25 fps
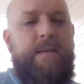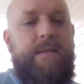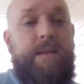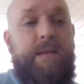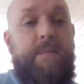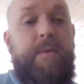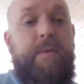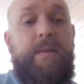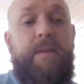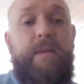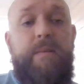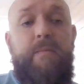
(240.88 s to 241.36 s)

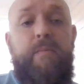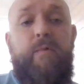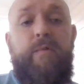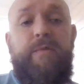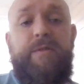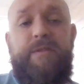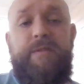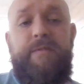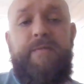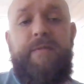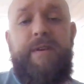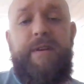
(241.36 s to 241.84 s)
typically
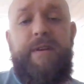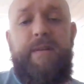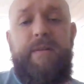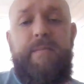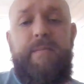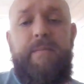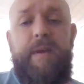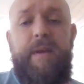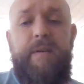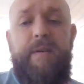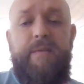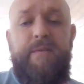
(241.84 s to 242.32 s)
more severe
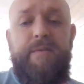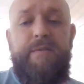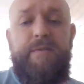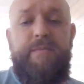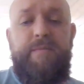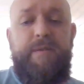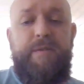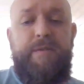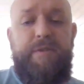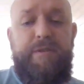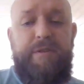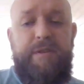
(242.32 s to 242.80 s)
in males,
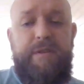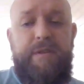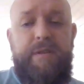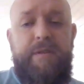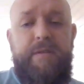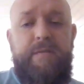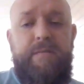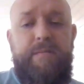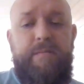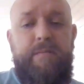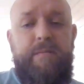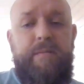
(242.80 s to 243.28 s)
but
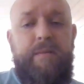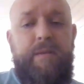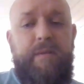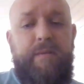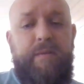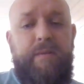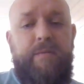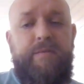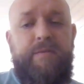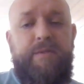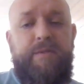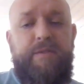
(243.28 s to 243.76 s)

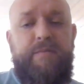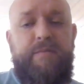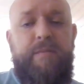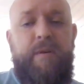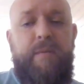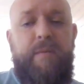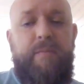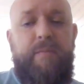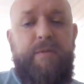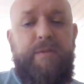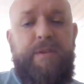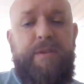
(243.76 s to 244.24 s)
there's a
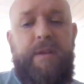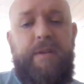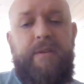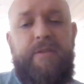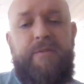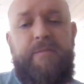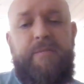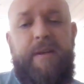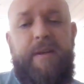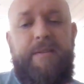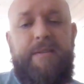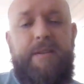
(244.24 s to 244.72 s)
small
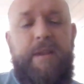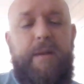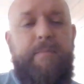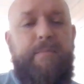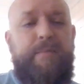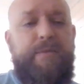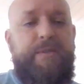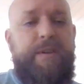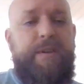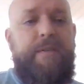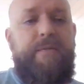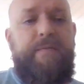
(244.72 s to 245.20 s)
percentage, about 10%
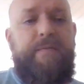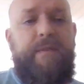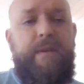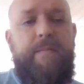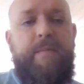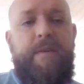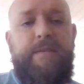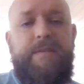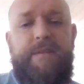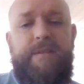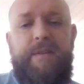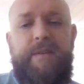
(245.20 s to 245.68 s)
of
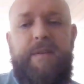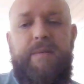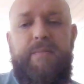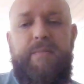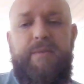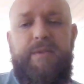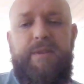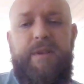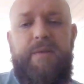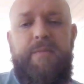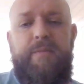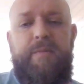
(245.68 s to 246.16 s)
females that can
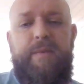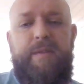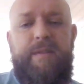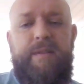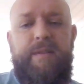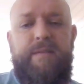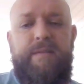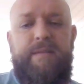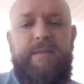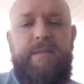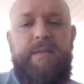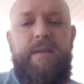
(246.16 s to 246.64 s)
present with
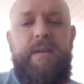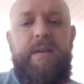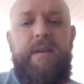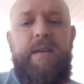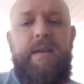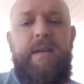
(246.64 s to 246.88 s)
this,